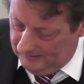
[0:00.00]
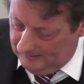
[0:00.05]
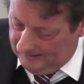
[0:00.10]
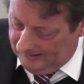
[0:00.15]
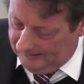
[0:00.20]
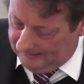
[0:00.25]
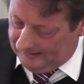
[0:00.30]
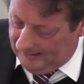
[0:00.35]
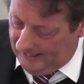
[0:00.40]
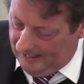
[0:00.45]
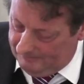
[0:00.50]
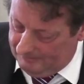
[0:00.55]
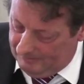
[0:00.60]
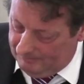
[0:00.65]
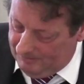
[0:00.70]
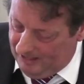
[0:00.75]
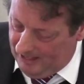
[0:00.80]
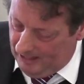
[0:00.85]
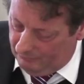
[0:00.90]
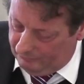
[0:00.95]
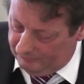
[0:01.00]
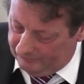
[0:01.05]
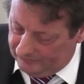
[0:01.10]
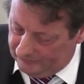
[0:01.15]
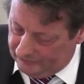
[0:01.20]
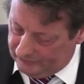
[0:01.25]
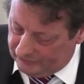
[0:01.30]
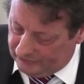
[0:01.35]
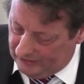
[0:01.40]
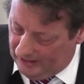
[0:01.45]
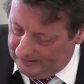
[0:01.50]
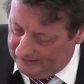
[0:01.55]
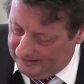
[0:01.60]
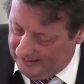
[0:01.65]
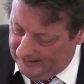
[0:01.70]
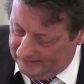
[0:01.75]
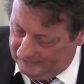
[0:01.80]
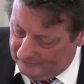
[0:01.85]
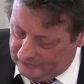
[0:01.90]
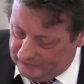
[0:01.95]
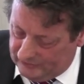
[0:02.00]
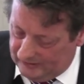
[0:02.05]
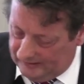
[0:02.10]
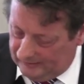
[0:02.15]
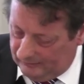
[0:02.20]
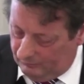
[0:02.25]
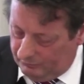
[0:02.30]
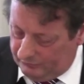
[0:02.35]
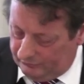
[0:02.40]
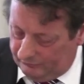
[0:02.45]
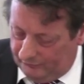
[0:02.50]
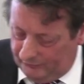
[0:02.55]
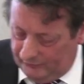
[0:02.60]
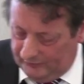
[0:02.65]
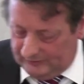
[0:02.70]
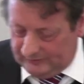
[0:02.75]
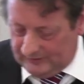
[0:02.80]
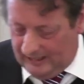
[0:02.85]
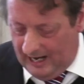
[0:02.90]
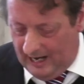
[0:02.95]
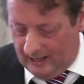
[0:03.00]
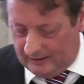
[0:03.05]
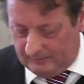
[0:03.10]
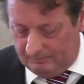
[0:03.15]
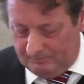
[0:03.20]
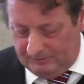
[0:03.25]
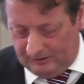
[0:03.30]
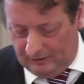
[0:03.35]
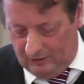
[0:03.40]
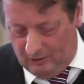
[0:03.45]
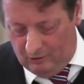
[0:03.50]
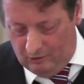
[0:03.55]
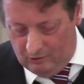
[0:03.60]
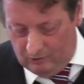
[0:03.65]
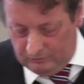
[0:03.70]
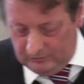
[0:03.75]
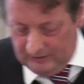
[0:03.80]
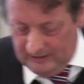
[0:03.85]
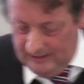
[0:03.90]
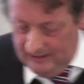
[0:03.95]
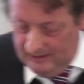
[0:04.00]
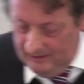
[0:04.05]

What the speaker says: it came about when the sun had set, it was very dark, and behold,